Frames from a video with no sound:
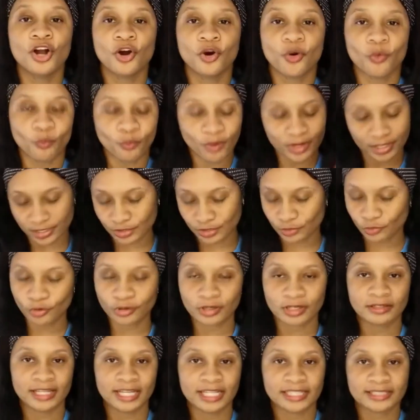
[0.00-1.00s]
went in
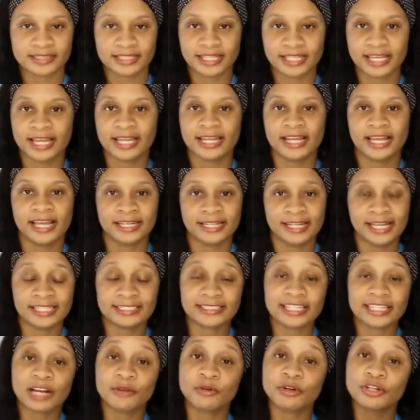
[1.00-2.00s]
order like that. And
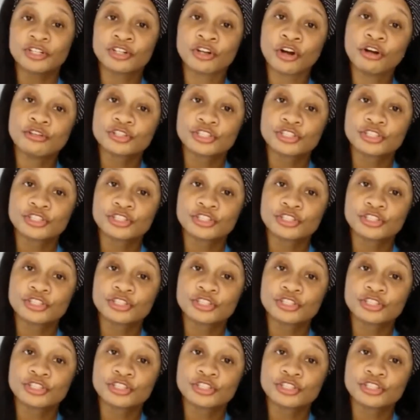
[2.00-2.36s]
as I would go